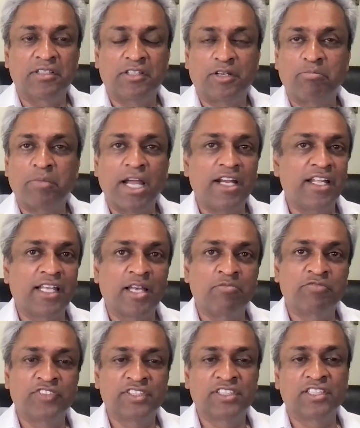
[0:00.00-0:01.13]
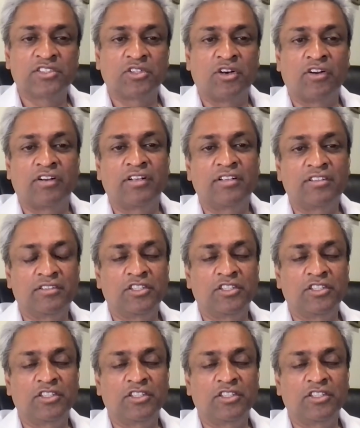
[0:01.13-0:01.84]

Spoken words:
dramatic emphasis on